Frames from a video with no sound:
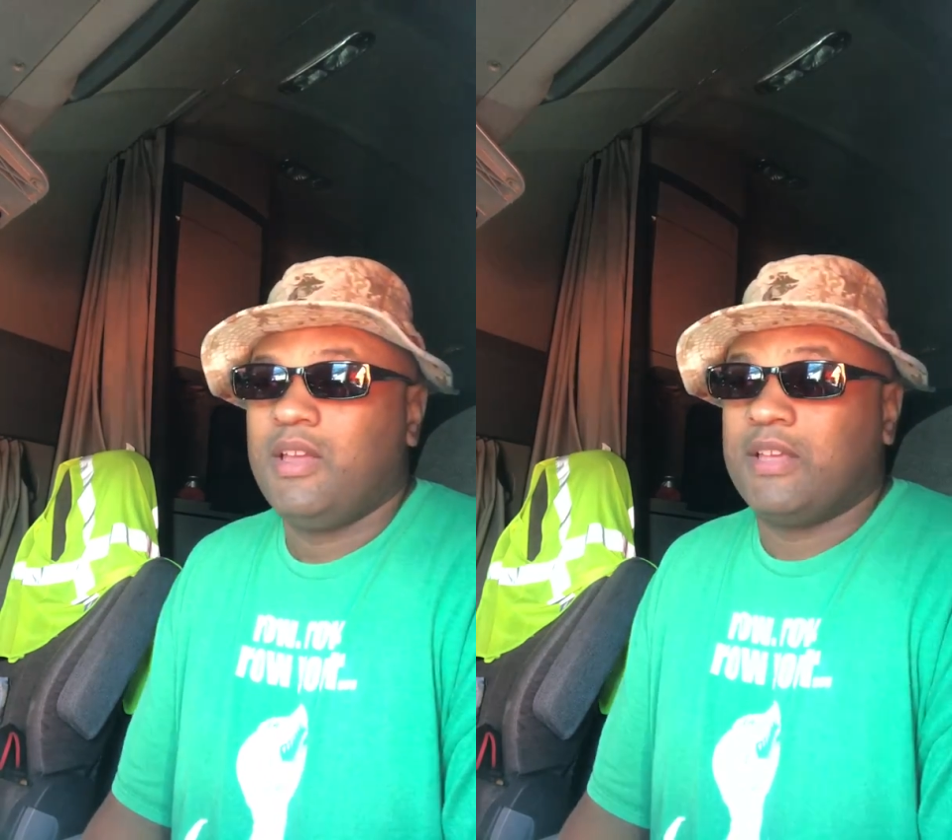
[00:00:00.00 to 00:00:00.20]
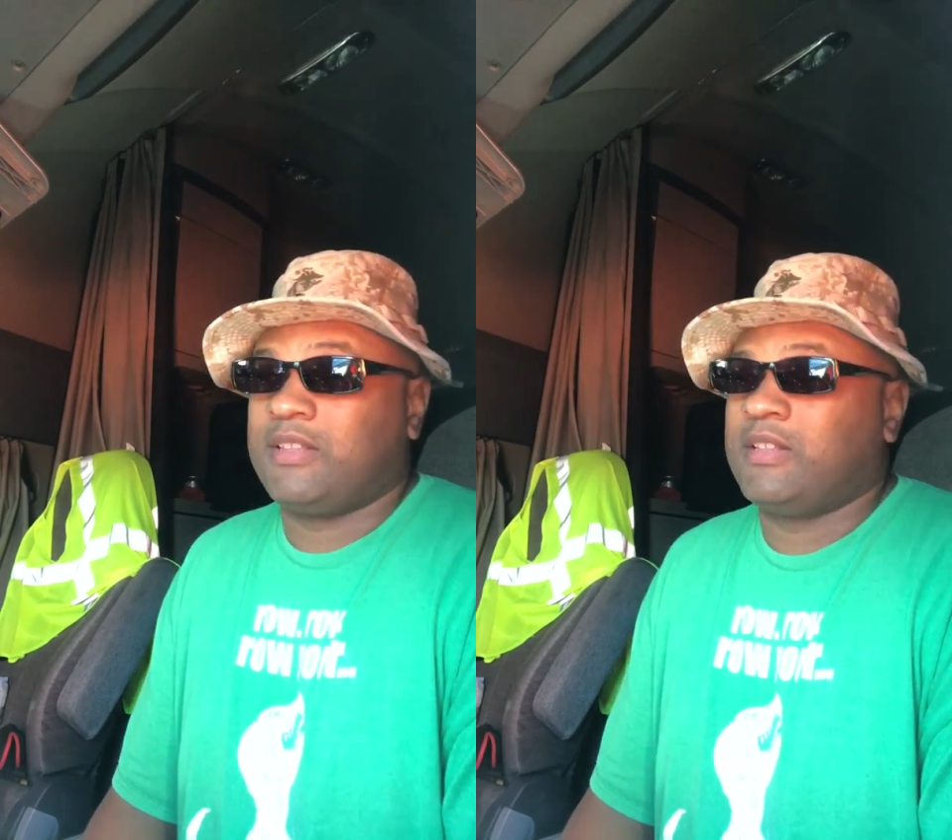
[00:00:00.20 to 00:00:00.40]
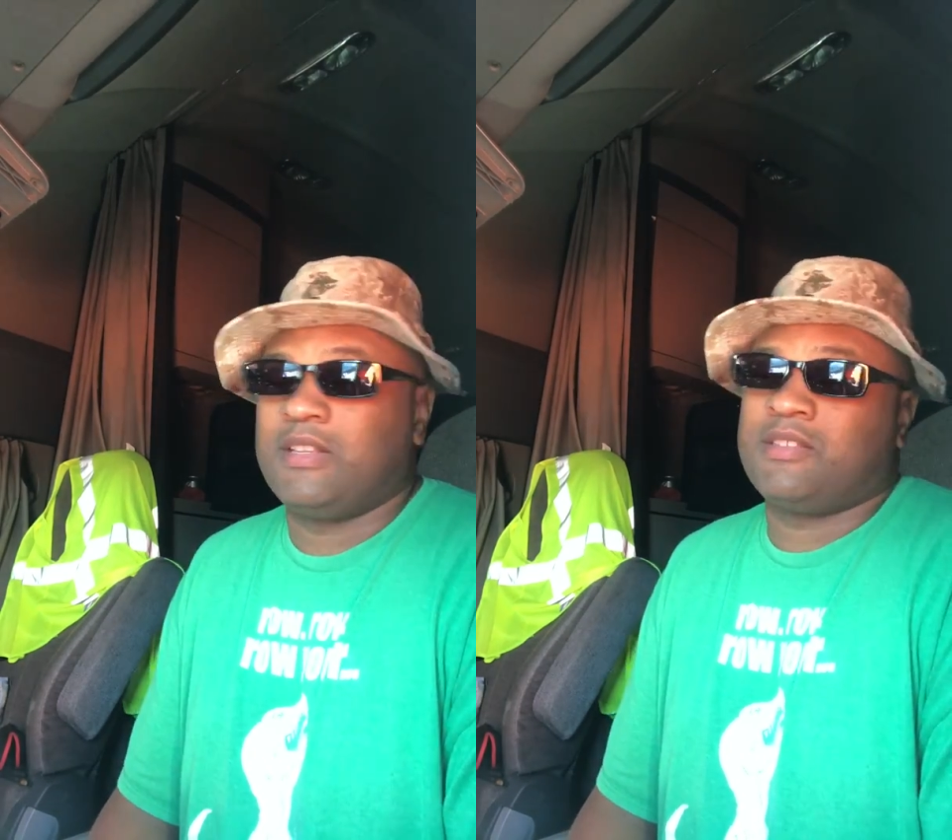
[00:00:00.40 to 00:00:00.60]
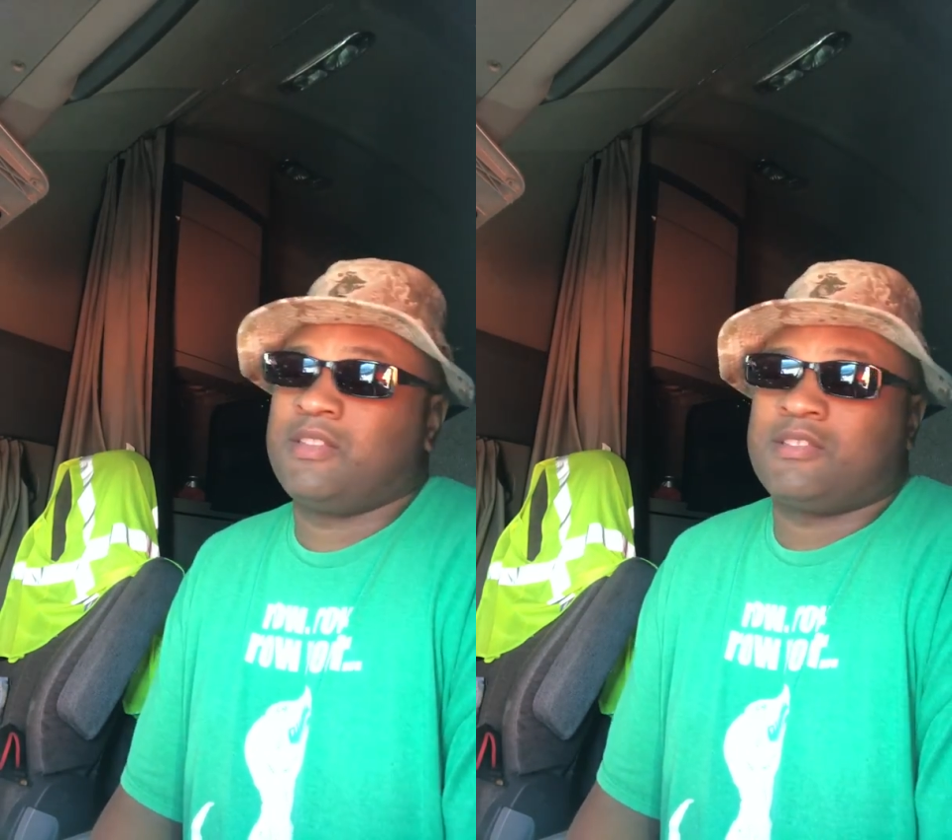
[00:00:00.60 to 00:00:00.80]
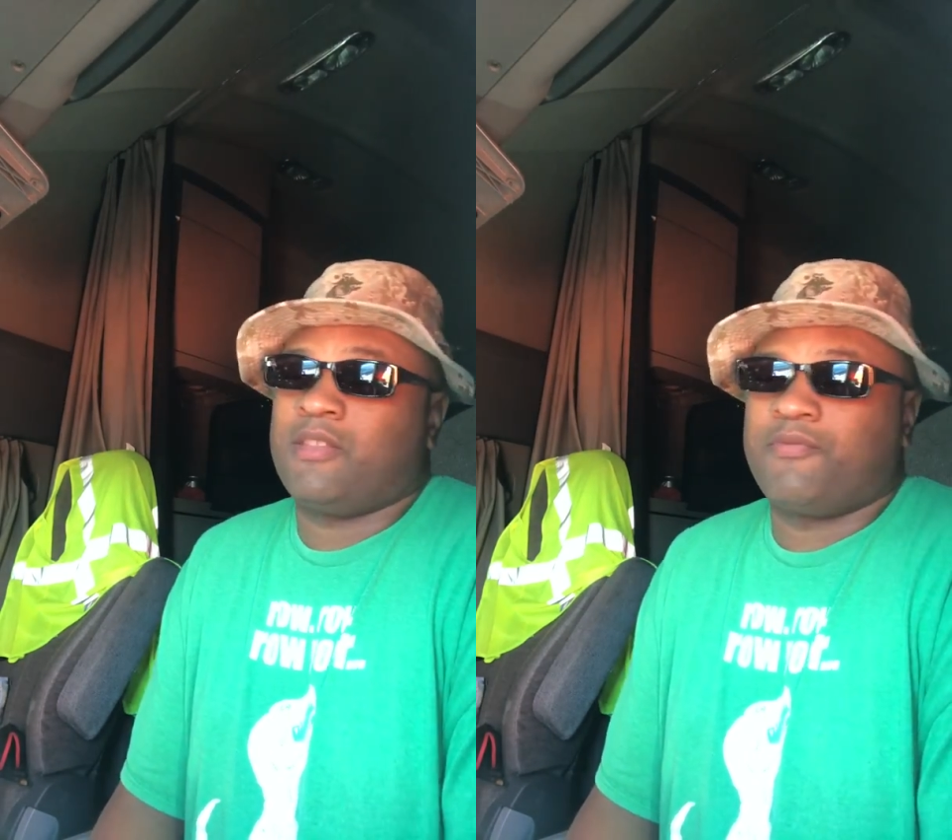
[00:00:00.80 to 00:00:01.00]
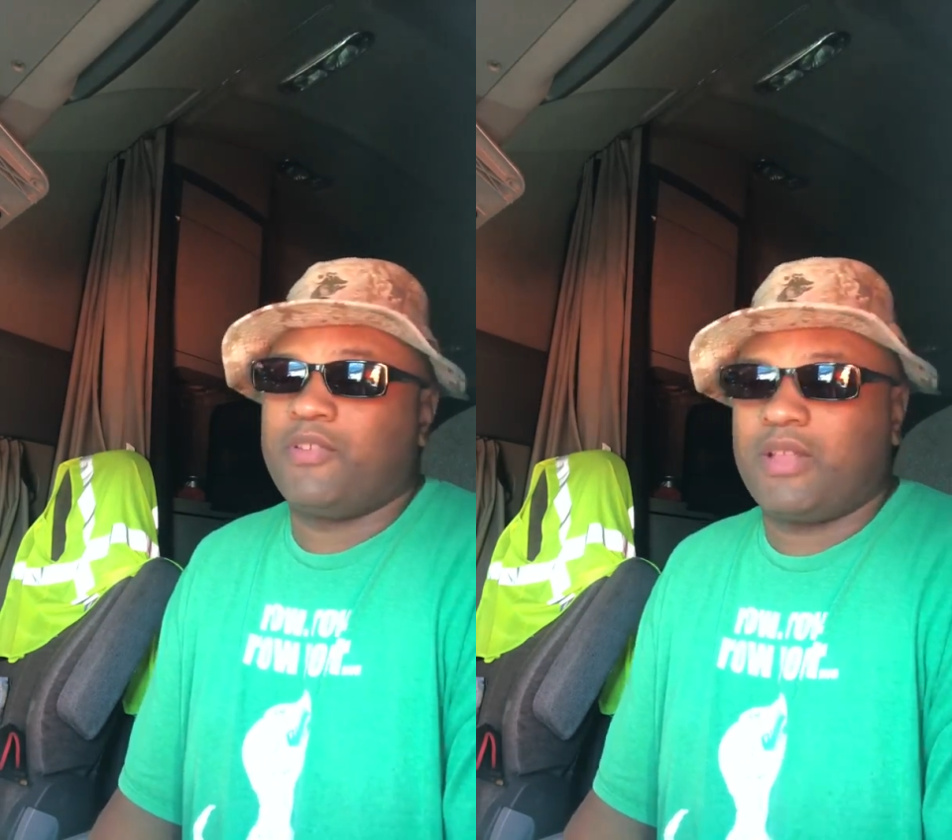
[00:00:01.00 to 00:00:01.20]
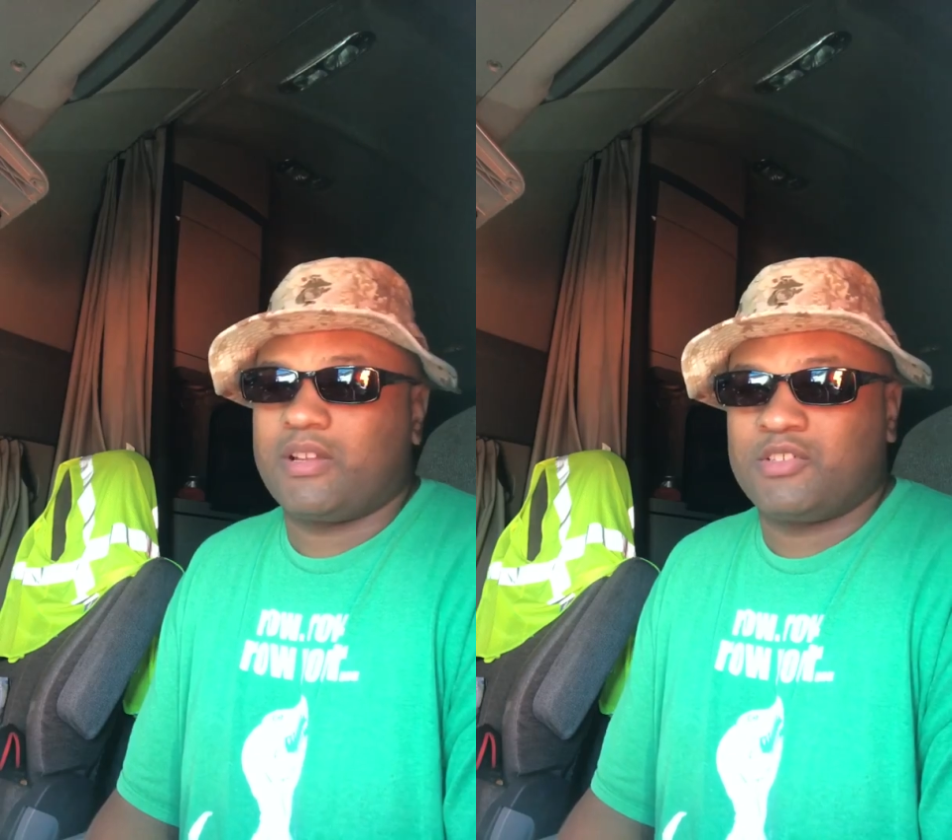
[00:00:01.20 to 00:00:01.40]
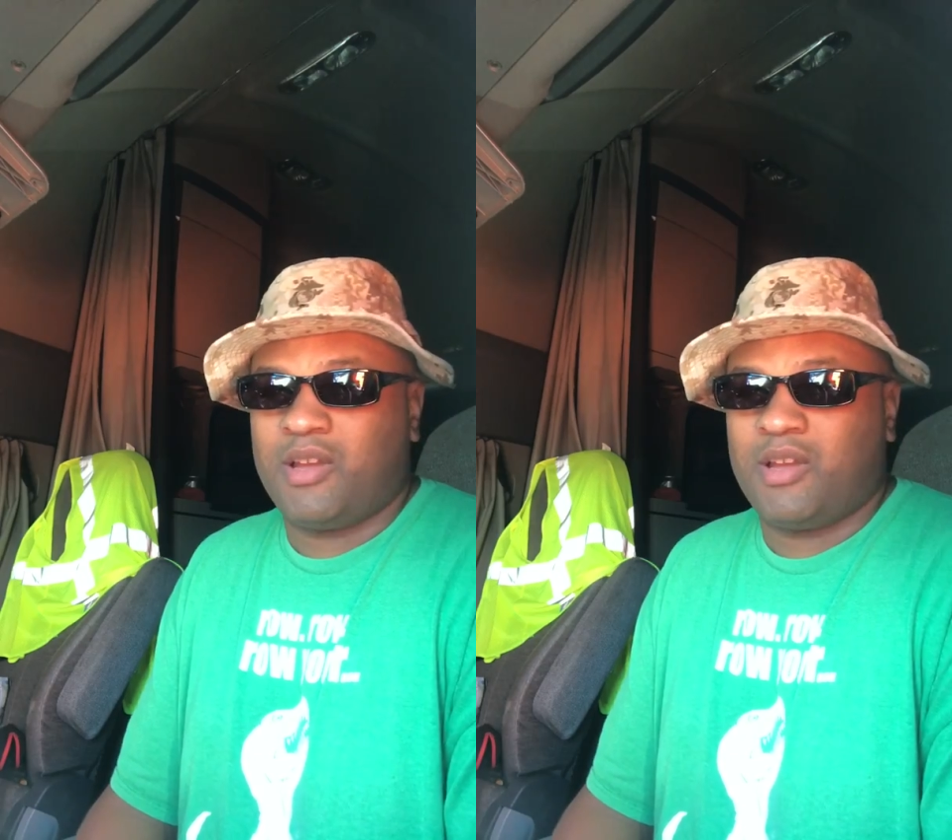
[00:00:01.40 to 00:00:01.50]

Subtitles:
This doesn't feel like a